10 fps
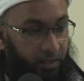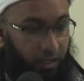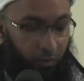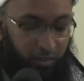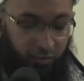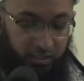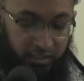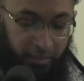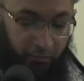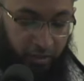And what was the
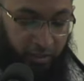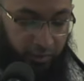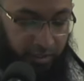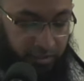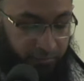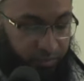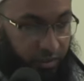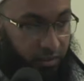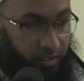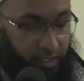time of ignorance?
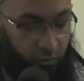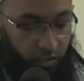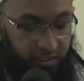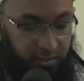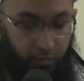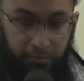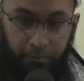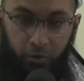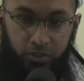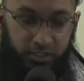It was with
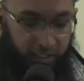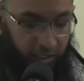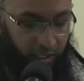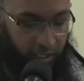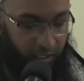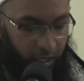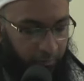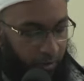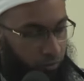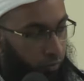boasting
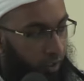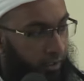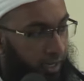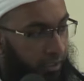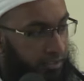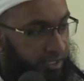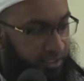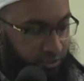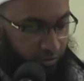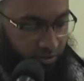about one
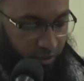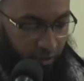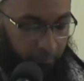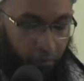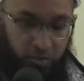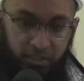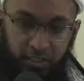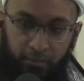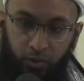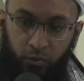ancestors, or boasting
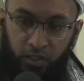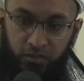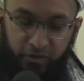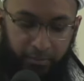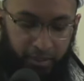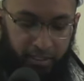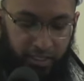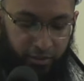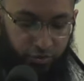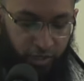about one's family and
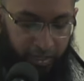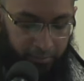the tribe.